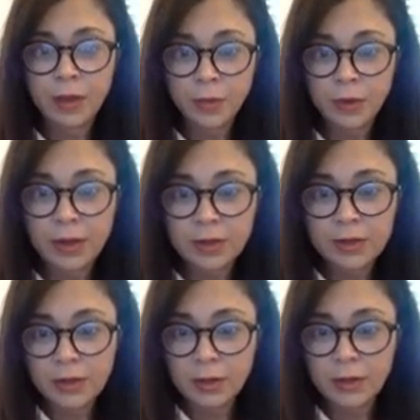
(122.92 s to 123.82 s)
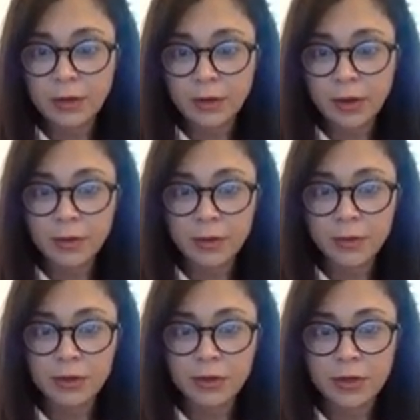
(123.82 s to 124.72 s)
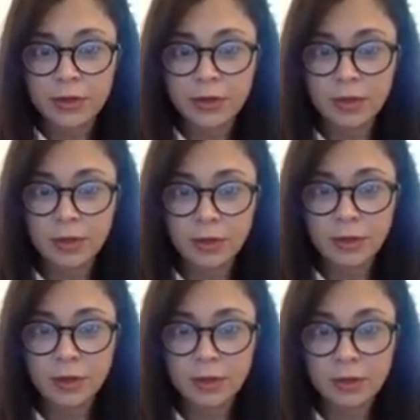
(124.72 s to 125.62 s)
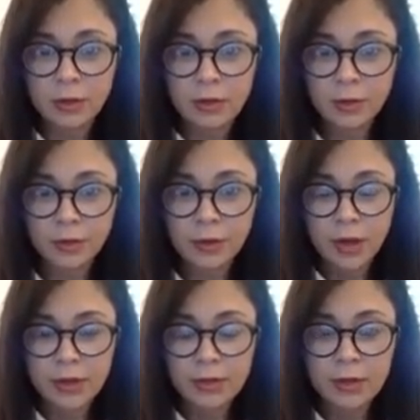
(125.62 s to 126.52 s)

and realize that, I really was trying to think of you guys.